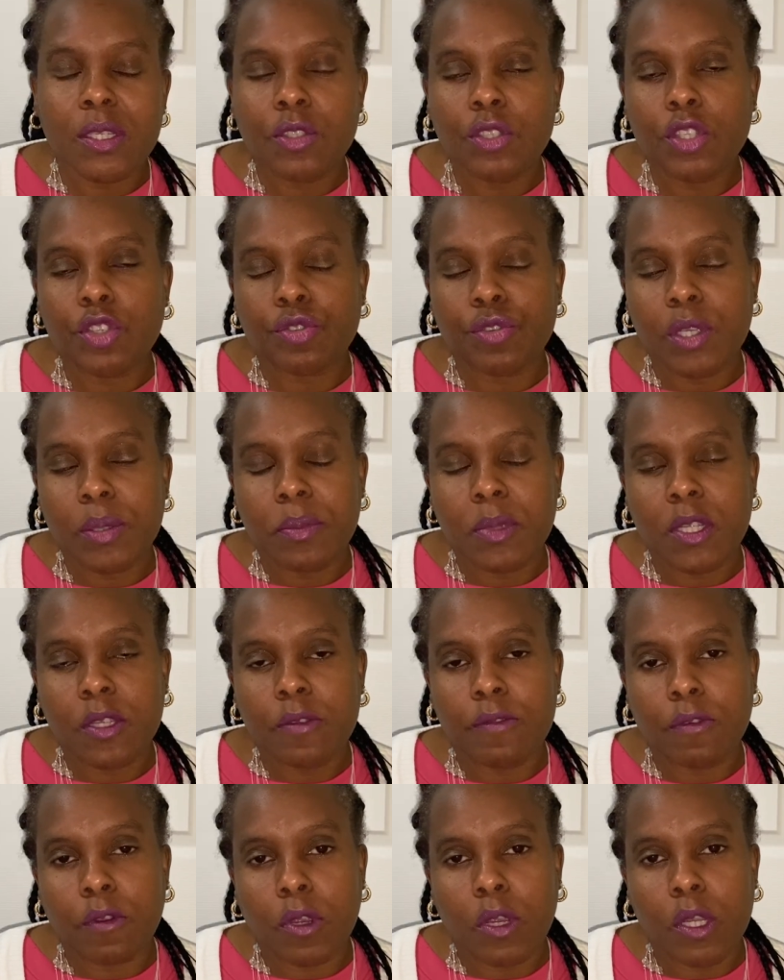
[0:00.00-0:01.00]
the treatment
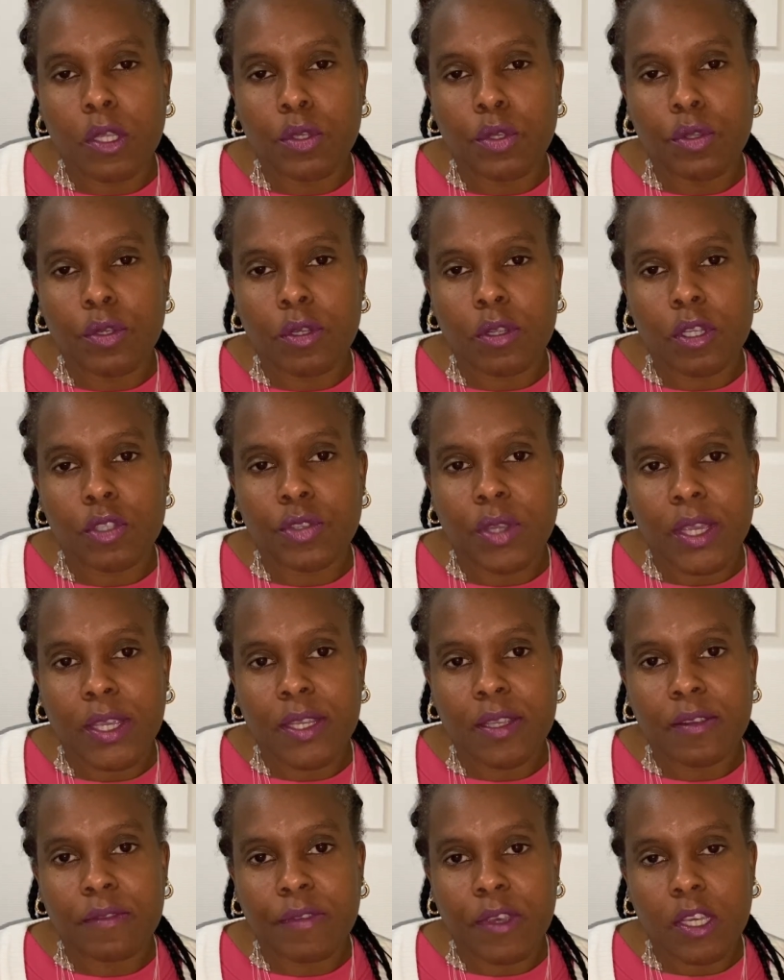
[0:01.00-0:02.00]
for a urinary tract
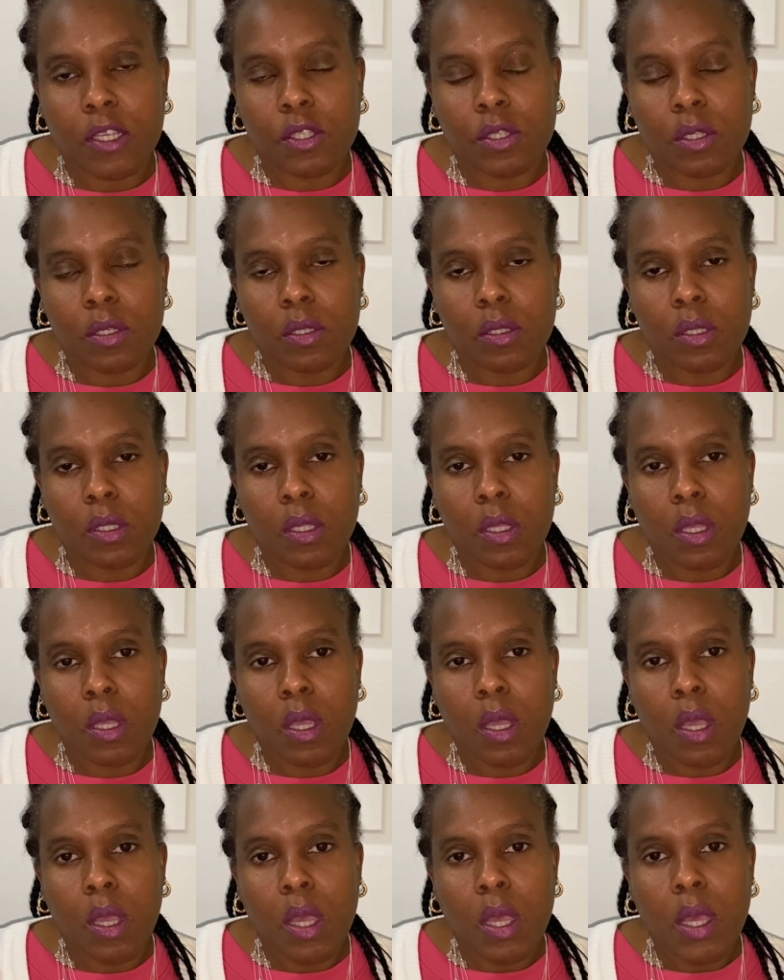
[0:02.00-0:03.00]
infection?
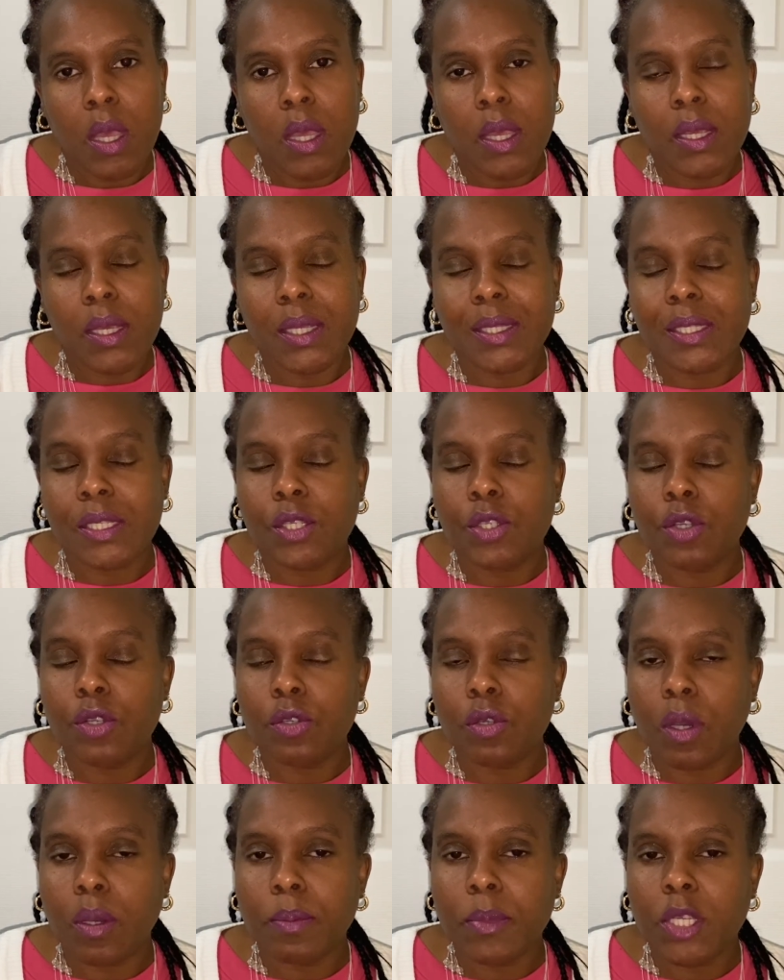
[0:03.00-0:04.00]
It should
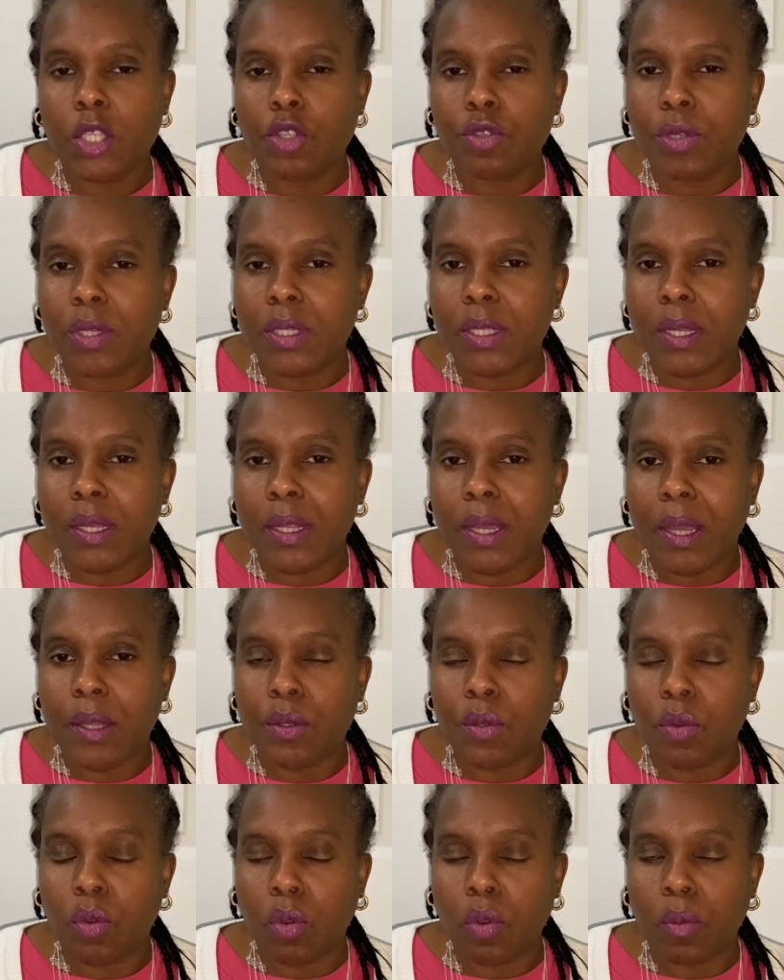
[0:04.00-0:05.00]
not be treated at
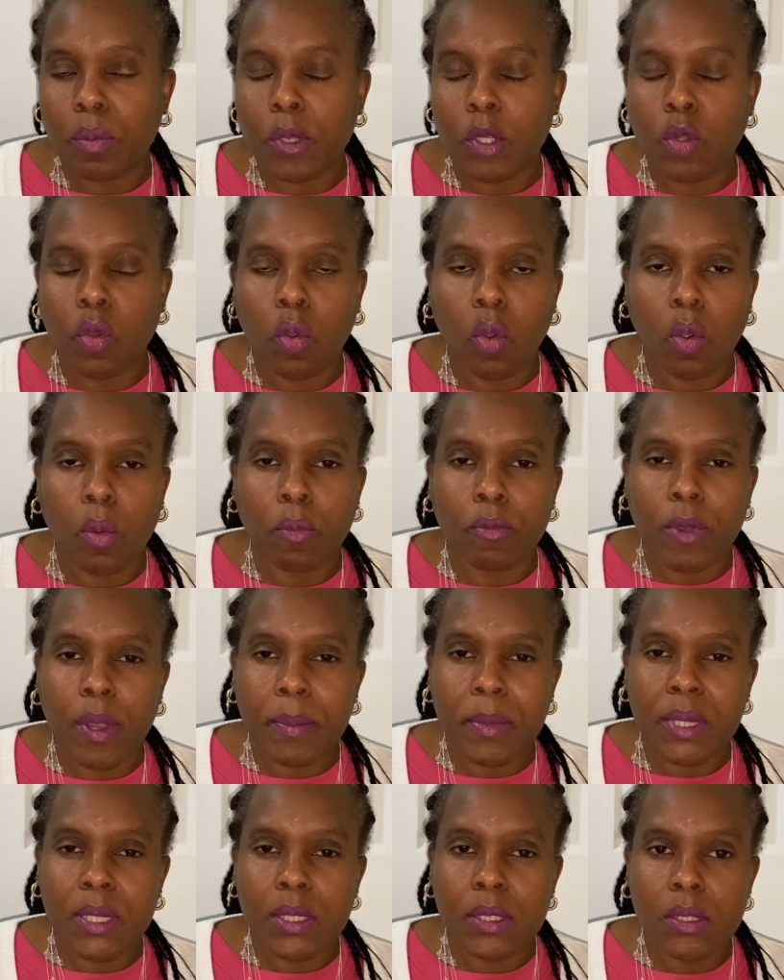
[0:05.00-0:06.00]
home with home
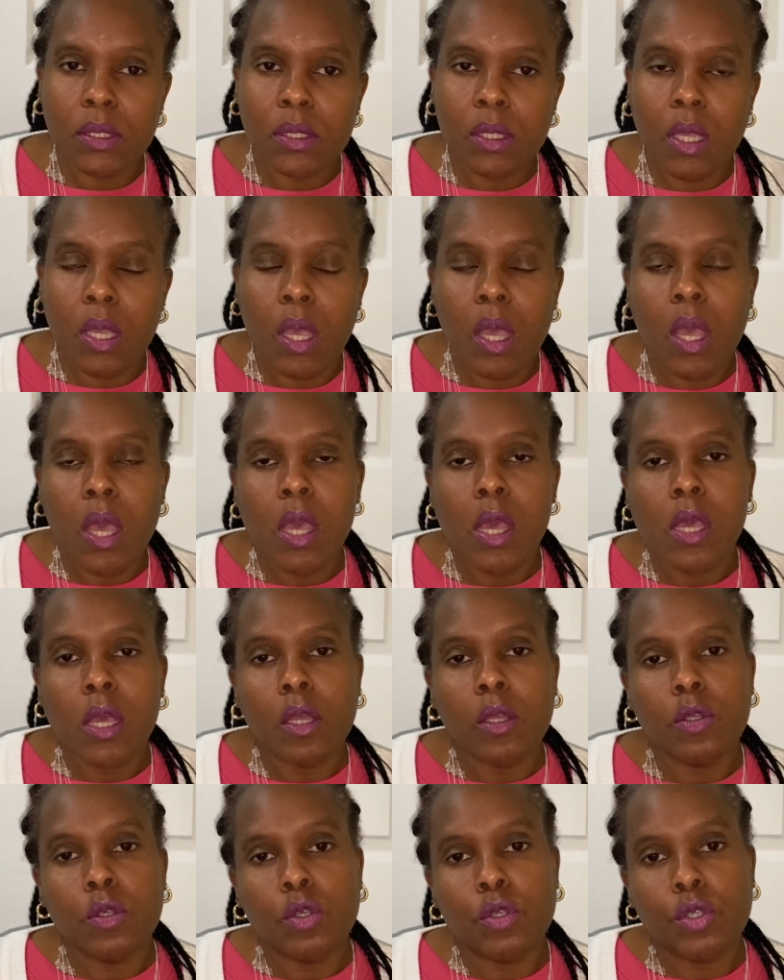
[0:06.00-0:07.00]
remedies.
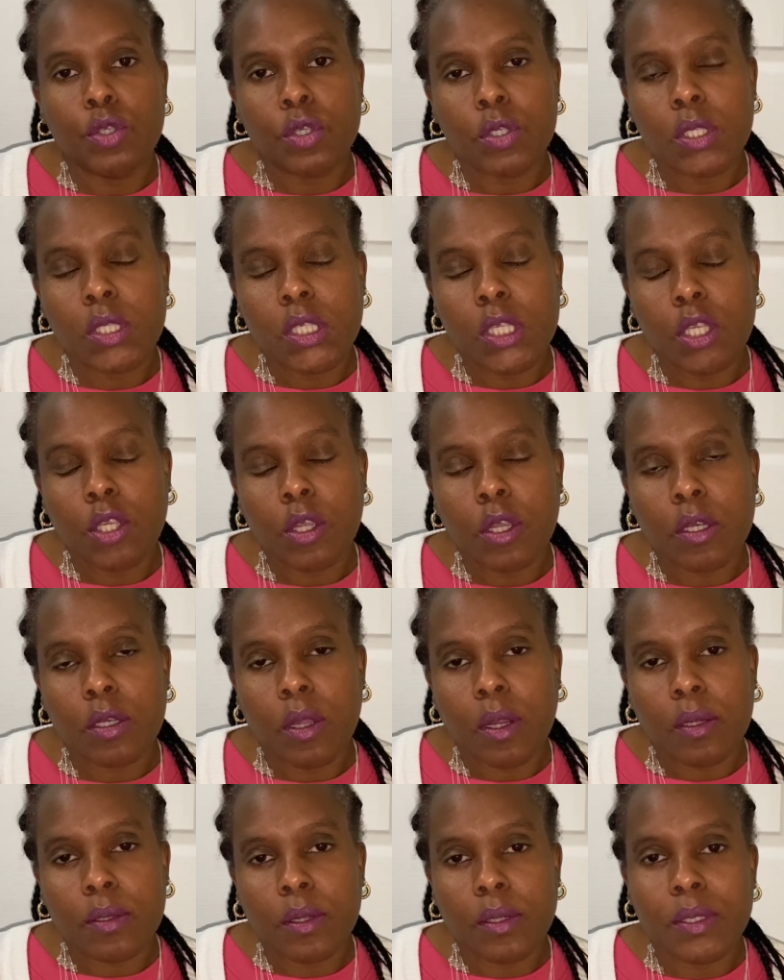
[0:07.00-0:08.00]
You should see your
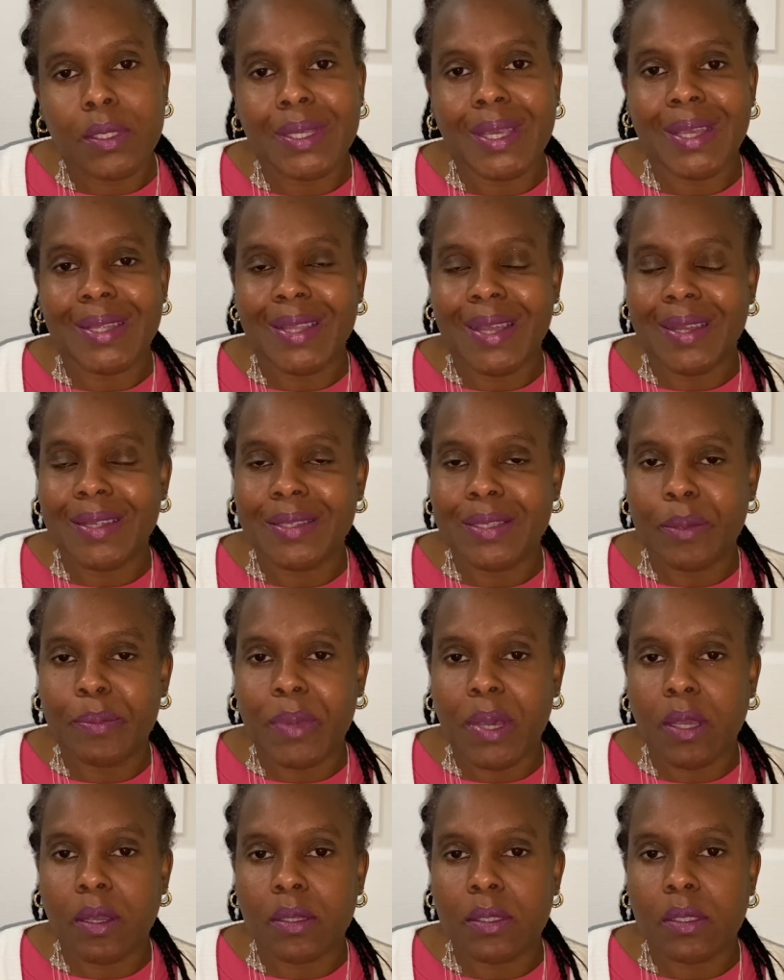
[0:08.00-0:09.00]
doctor to get
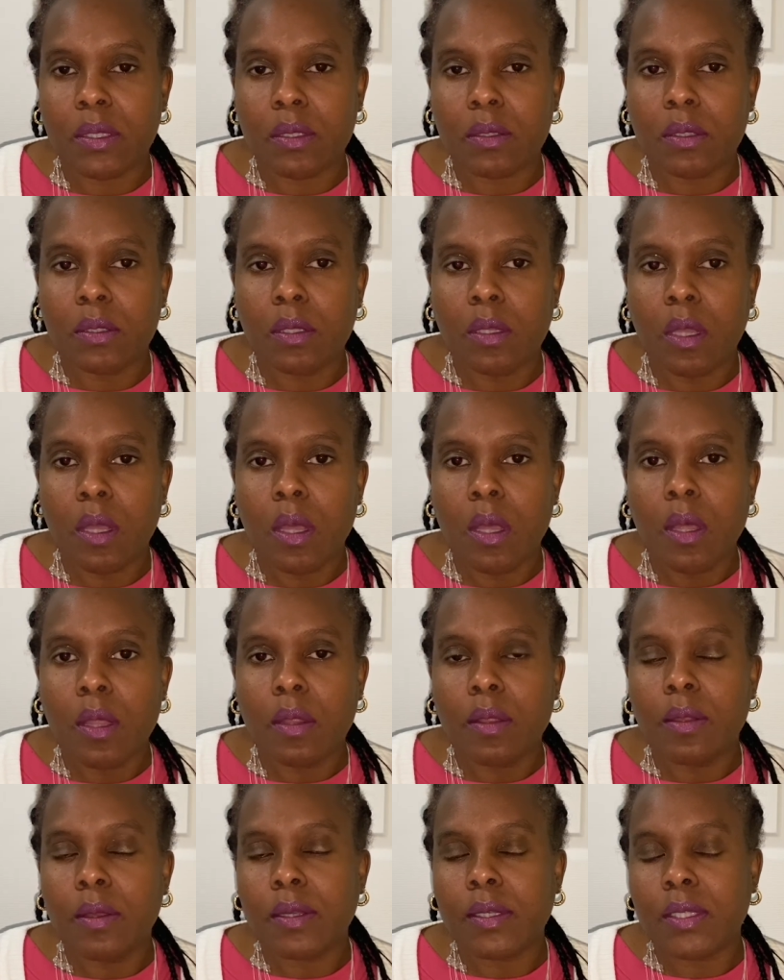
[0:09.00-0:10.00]
antibiotics.
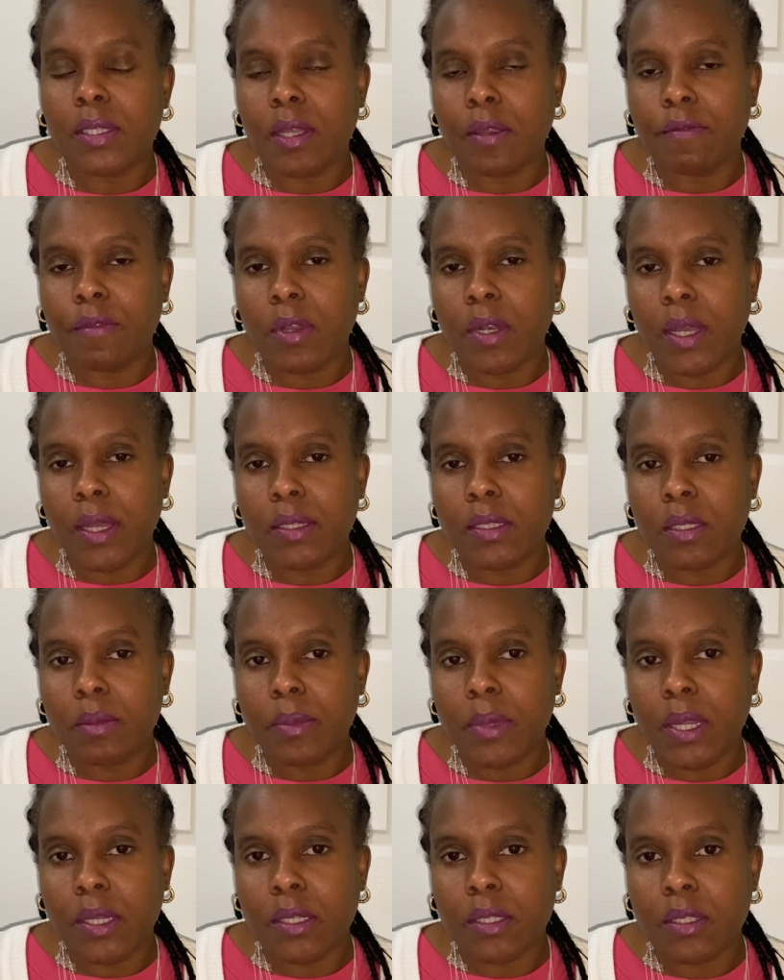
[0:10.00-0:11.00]
There are several
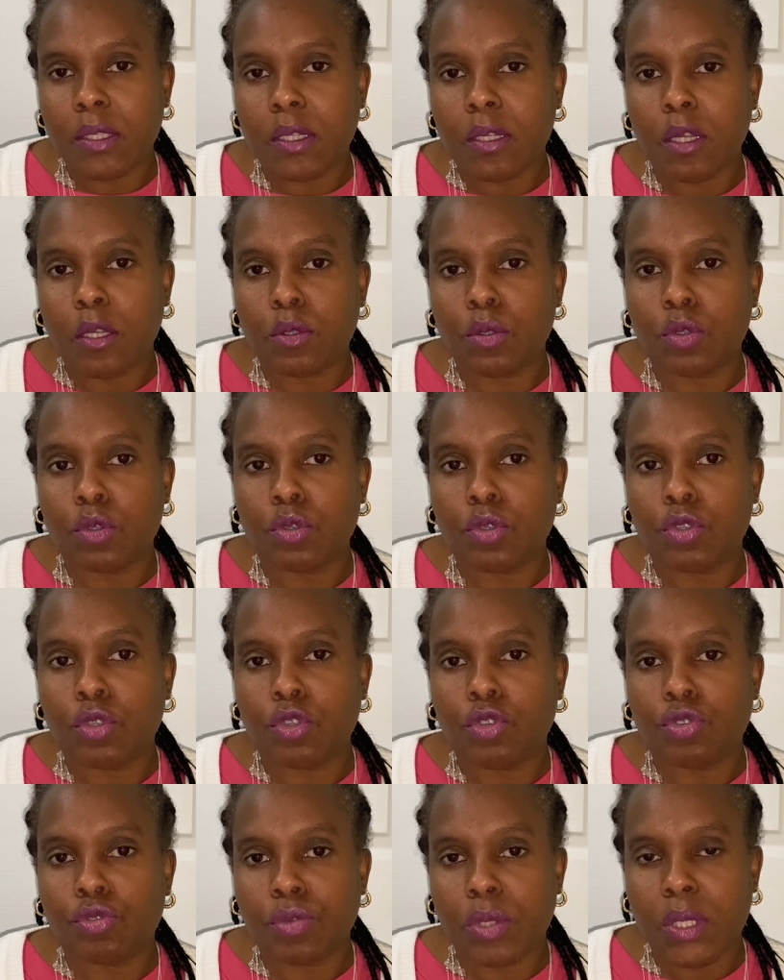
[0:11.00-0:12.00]
antibiotics that are used to
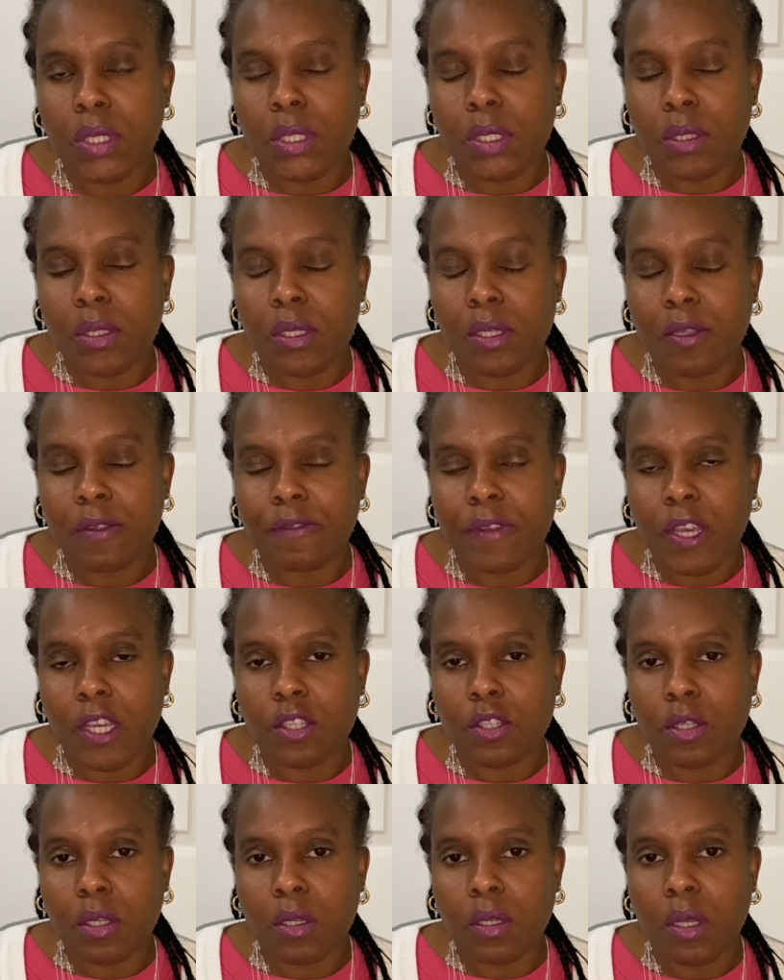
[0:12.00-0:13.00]
treat the
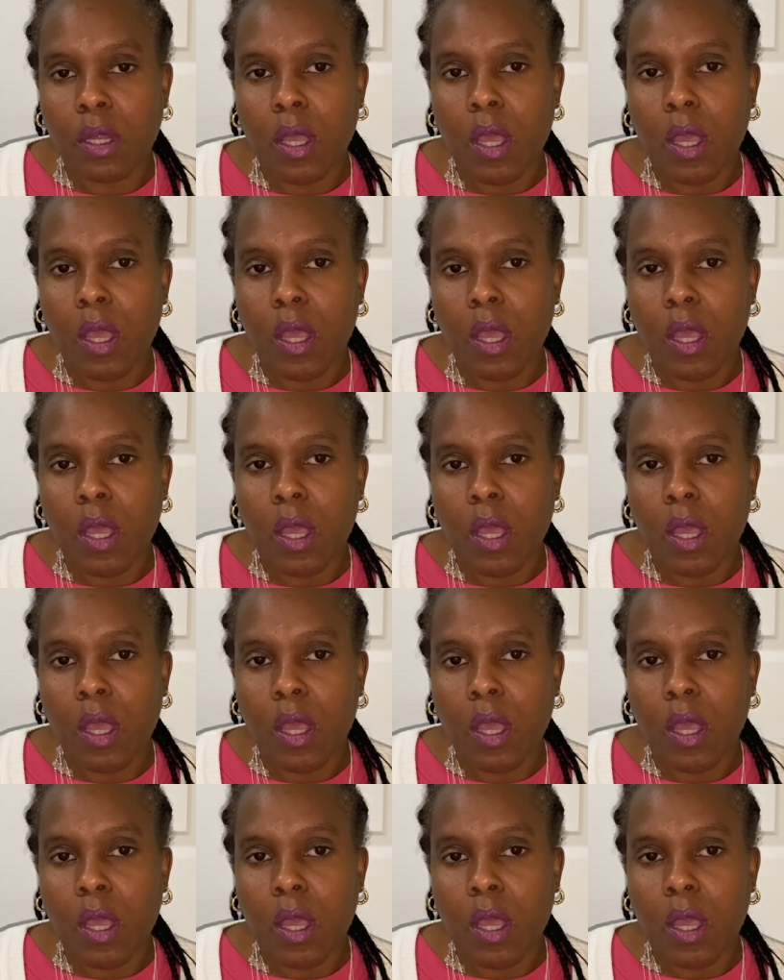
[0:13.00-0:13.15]
infection,